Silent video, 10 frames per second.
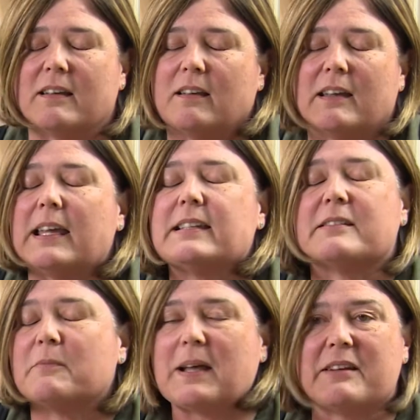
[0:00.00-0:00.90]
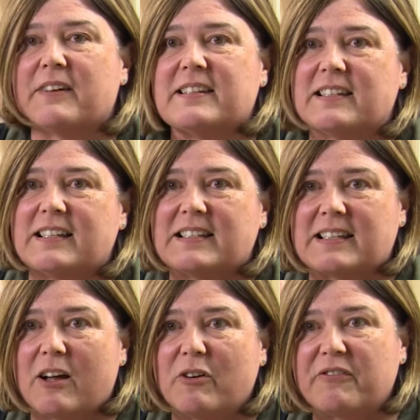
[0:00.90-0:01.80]
It had manifested
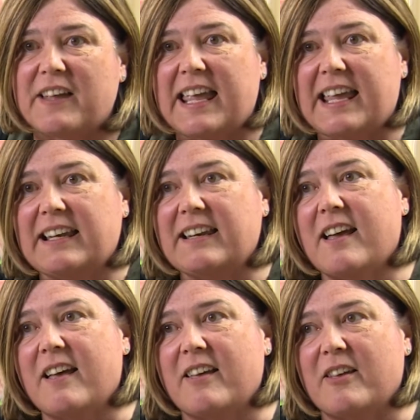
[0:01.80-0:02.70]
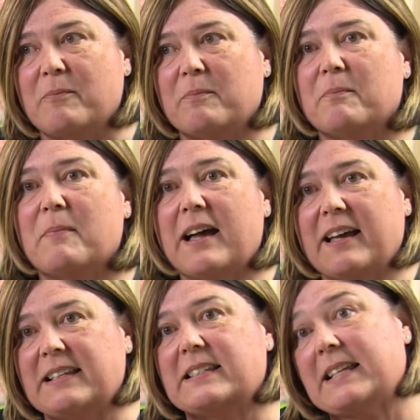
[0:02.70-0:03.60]
itself in
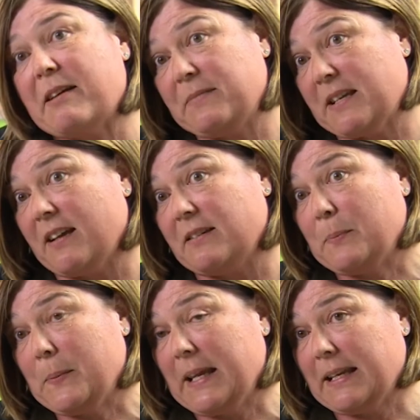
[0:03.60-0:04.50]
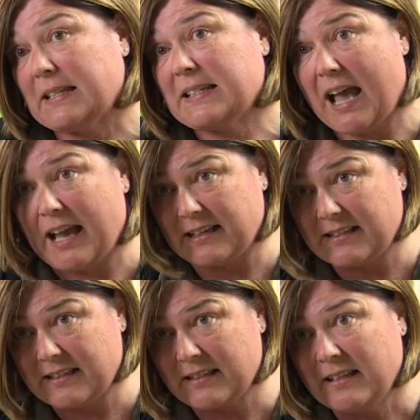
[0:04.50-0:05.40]
my stepdad being
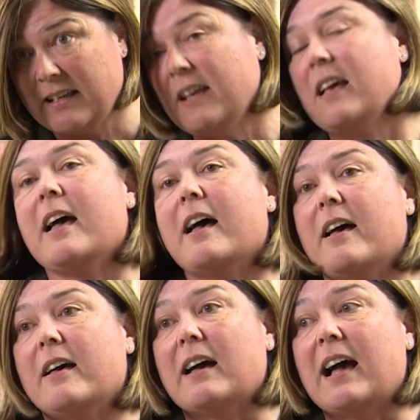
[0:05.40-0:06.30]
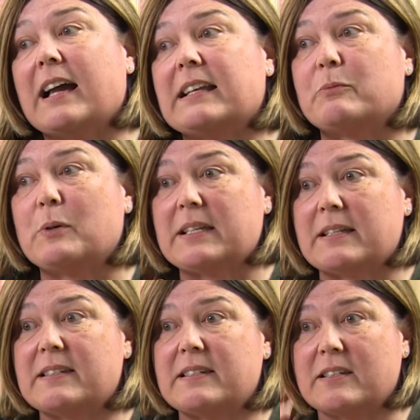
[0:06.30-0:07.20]
attacked. I'd
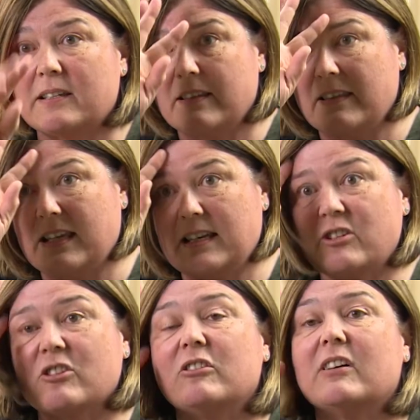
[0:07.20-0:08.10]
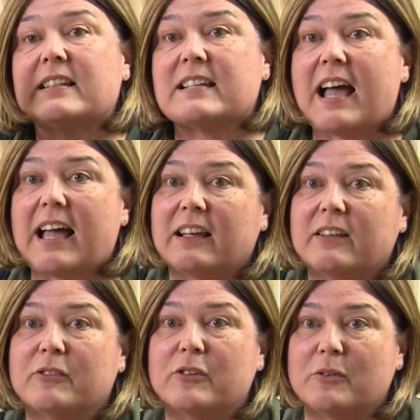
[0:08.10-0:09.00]
witnessed the initial attack
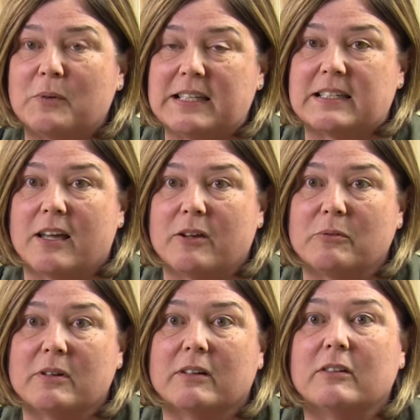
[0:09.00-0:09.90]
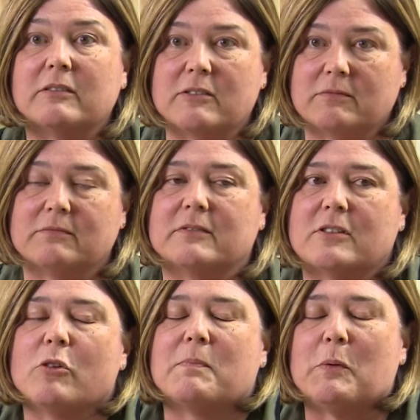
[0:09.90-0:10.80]
through the window and
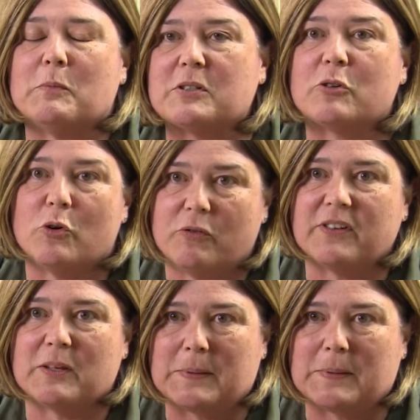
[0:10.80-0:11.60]
told my mum to call for the